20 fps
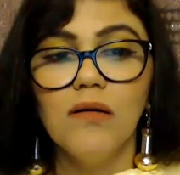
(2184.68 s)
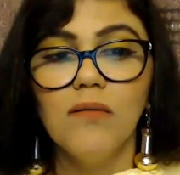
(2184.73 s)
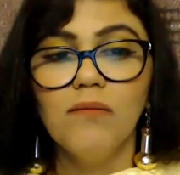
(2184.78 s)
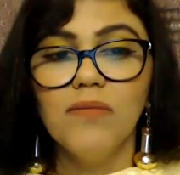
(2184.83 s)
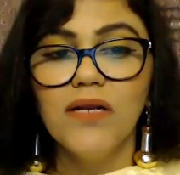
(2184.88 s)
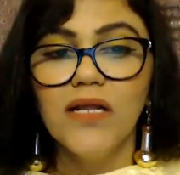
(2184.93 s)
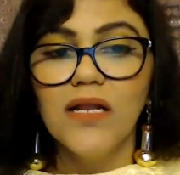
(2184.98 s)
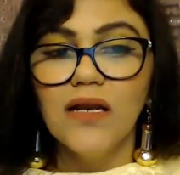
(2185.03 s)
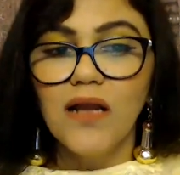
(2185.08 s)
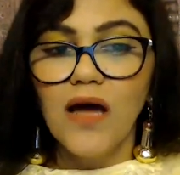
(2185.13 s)

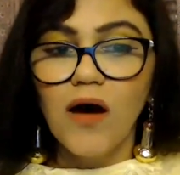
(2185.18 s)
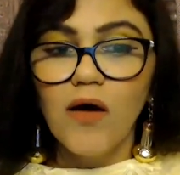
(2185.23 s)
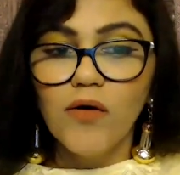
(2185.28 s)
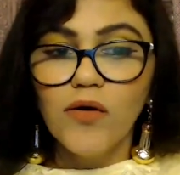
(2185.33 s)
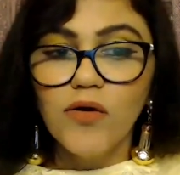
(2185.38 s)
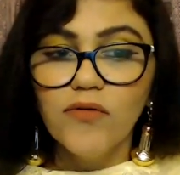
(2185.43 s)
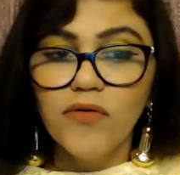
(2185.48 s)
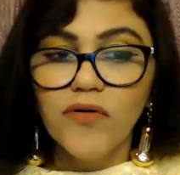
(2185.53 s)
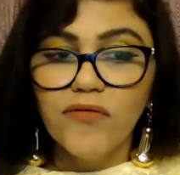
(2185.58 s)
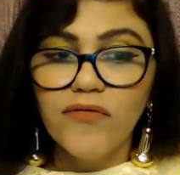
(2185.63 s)
till now,
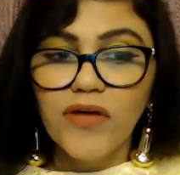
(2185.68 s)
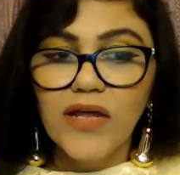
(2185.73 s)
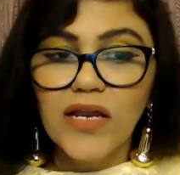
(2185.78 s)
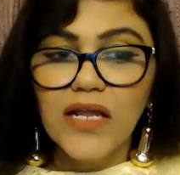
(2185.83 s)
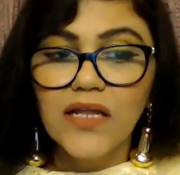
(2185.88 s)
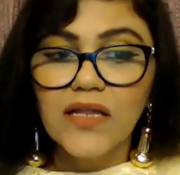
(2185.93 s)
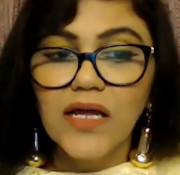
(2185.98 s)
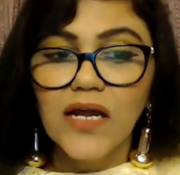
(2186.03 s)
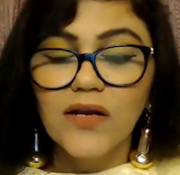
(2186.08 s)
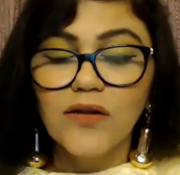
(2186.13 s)
you were
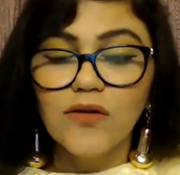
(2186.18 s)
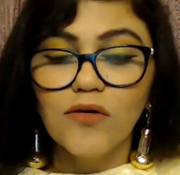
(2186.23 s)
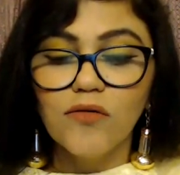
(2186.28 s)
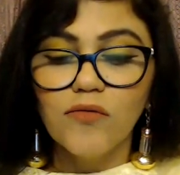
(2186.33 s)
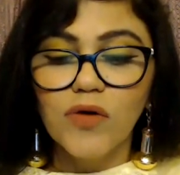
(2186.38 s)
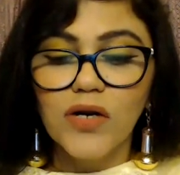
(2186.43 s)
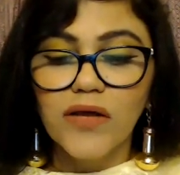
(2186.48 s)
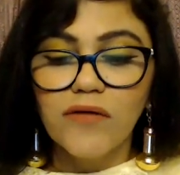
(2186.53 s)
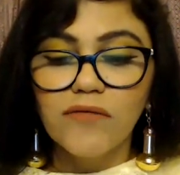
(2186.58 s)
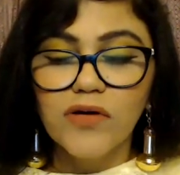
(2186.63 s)
feeling that,
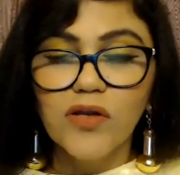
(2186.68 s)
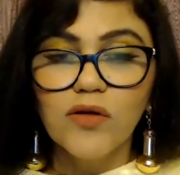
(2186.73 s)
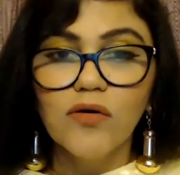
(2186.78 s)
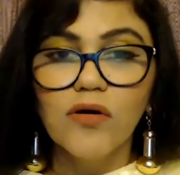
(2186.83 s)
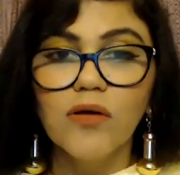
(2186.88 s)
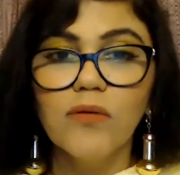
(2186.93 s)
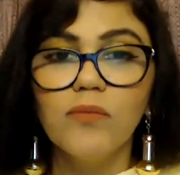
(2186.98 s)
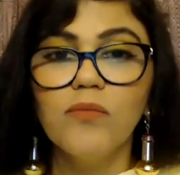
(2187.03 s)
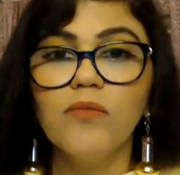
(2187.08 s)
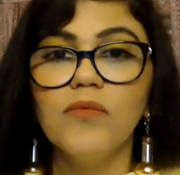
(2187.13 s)
whatever
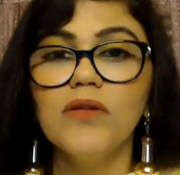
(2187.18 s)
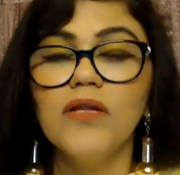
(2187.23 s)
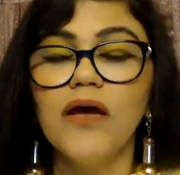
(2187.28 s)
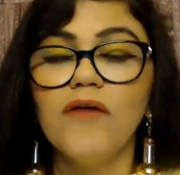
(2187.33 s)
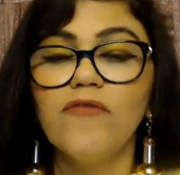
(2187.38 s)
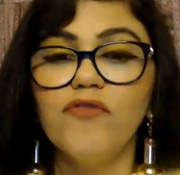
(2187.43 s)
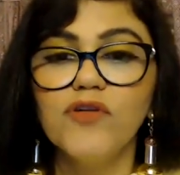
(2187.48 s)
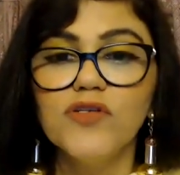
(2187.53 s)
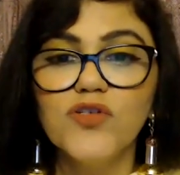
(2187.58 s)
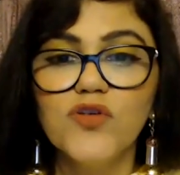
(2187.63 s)
the
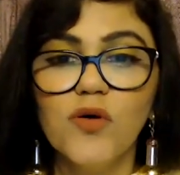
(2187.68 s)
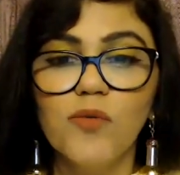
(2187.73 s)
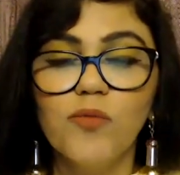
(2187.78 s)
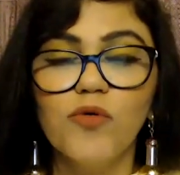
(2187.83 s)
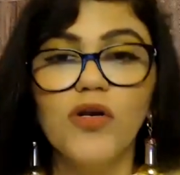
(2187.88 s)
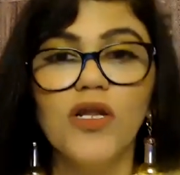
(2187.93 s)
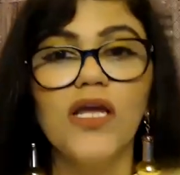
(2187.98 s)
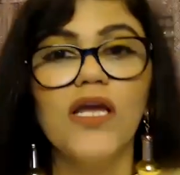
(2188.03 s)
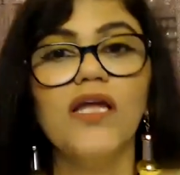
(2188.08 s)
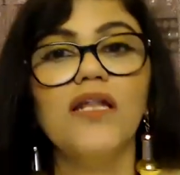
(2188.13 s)
efforts you're
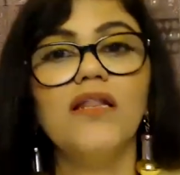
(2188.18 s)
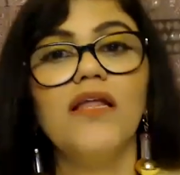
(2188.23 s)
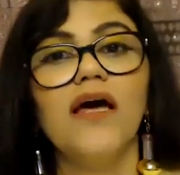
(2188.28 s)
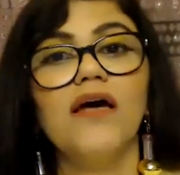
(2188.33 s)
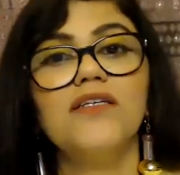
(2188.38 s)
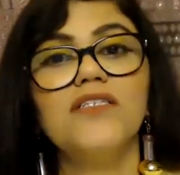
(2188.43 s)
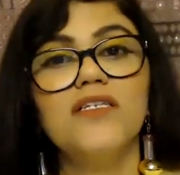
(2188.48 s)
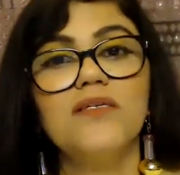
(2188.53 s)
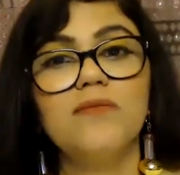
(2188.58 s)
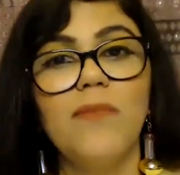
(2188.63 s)
putting in, they are
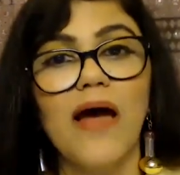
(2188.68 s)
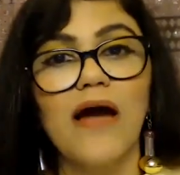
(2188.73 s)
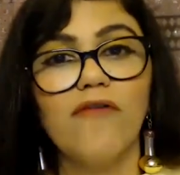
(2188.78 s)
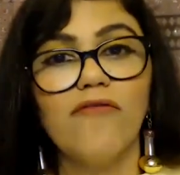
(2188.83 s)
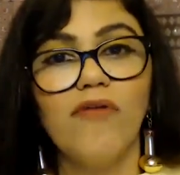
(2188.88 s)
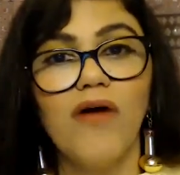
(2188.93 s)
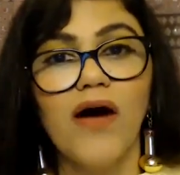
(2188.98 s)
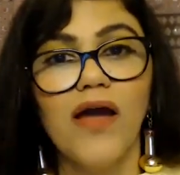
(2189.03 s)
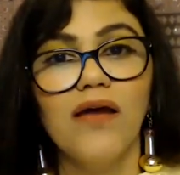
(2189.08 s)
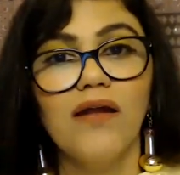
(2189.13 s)
just
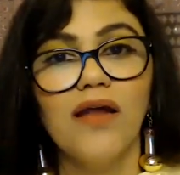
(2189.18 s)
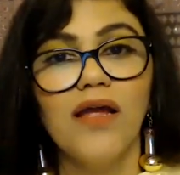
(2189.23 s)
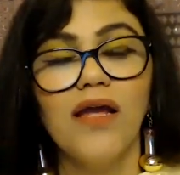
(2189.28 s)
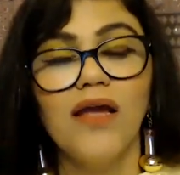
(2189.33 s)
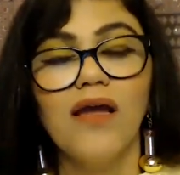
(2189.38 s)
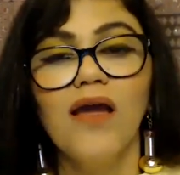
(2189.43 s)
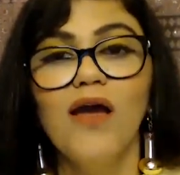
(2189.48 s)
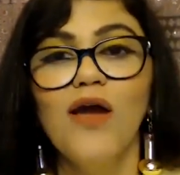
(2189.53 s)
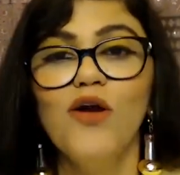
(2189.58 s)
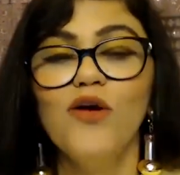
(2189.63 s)
backfiring.
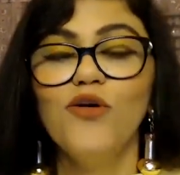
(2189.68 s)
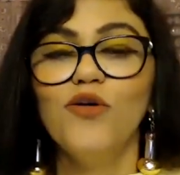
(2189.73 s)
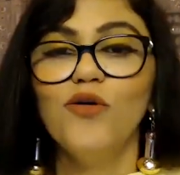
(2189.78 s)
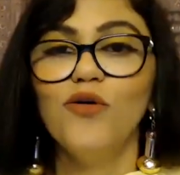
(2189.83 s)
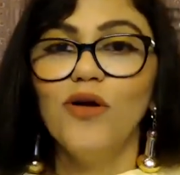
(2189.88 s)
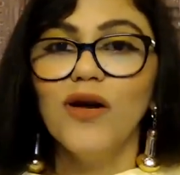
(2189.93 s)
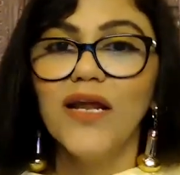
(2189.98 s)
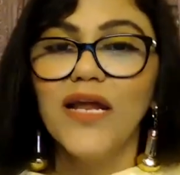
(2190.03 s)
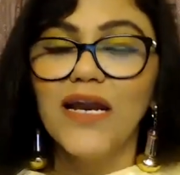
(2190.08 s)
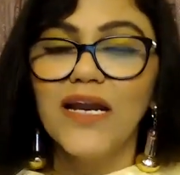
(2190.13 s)
You're
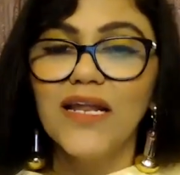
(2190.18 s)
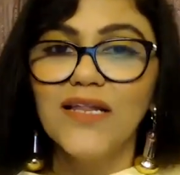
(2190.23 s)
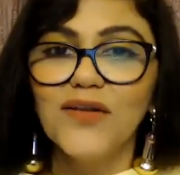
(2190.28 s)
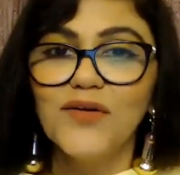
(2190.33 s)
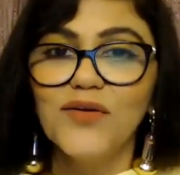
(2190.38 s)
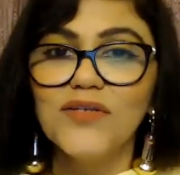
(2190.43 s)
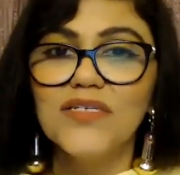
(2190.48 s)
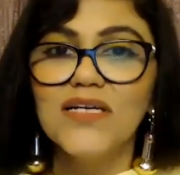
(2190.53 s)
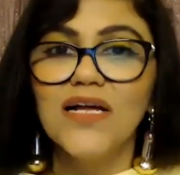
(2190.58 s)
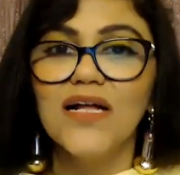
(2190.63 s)
not getting the
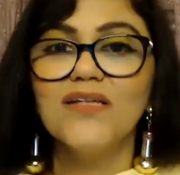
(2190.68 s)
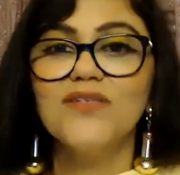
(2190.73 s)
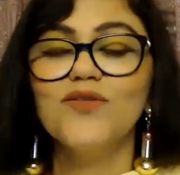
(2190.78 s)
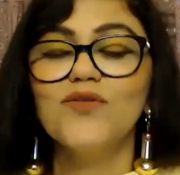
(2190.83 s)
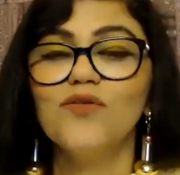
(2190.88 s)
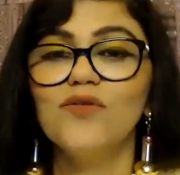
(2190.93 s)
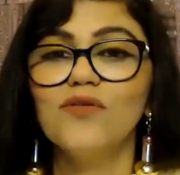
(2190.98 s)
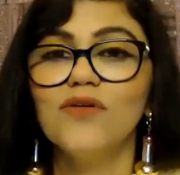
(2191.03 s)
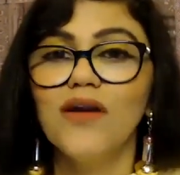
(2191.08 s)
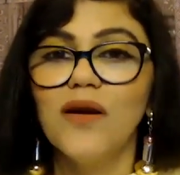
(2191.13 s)
results. The
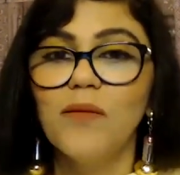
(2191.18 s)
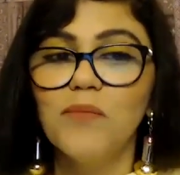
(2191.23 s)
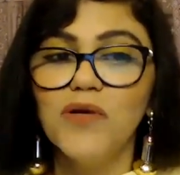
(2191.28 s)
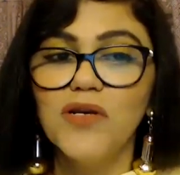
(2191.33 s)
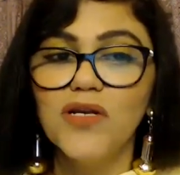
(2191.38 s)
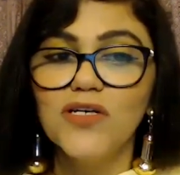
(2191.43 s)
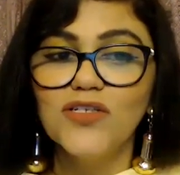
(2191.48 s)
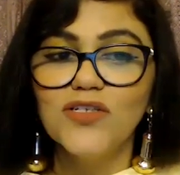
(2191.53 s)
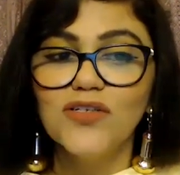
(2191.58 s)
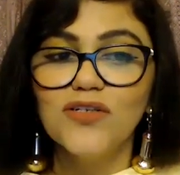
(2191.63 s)

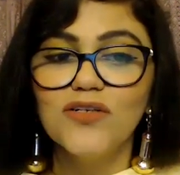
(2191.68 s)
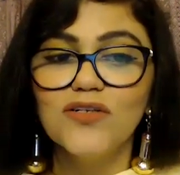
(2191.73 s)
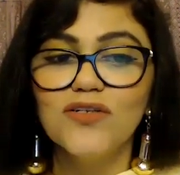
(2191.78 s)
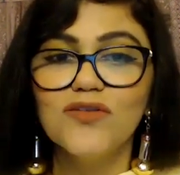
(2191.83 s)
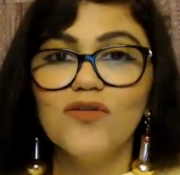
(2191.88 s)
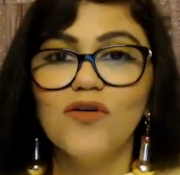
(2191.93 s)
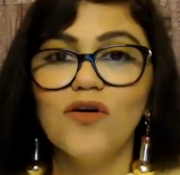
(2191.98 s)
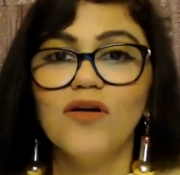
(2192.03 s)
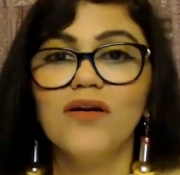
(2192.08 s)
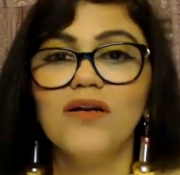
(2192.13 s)
reputation is
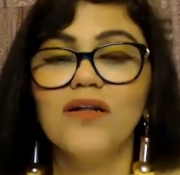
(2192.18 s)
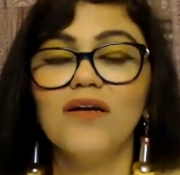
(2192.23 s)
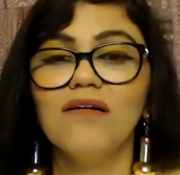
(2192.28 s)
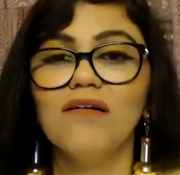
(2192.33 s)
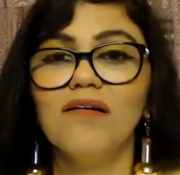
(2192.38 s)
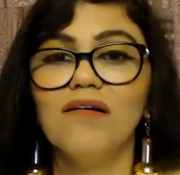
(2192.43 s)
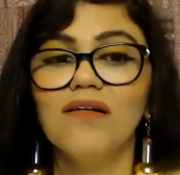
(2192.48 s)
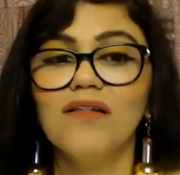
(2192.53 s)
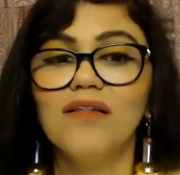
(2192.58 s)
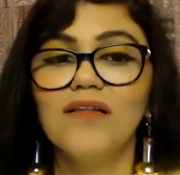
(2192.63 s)
not
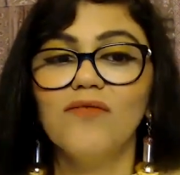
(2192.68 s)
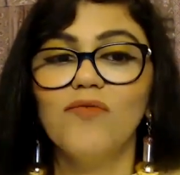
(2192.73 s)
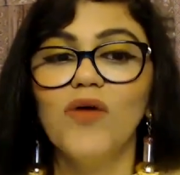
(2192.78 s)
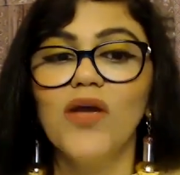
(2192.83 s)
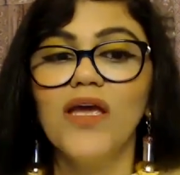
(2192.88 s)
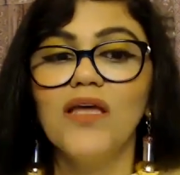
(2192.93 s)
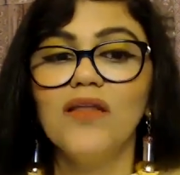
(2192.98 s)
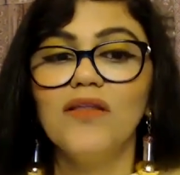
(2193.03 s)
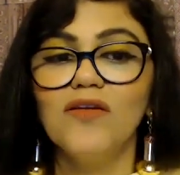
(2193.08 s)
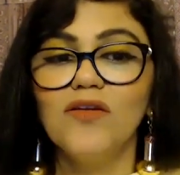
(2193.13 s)
the
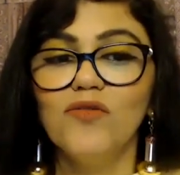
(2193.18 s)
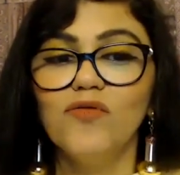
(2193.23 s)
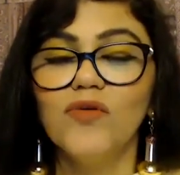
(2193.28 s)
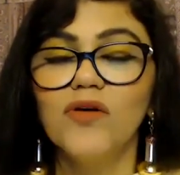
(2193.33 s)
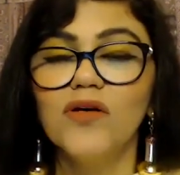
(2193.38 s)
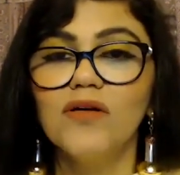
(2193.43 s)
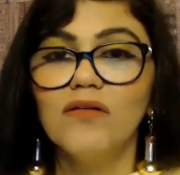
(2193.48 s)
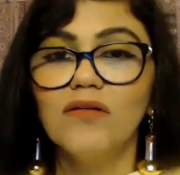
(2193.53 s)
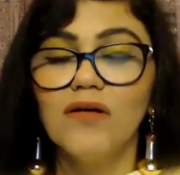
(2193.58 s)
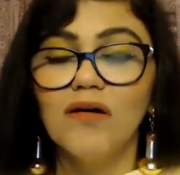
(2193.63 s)
way you
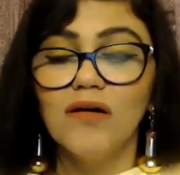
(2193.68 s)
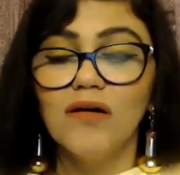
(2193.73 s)
were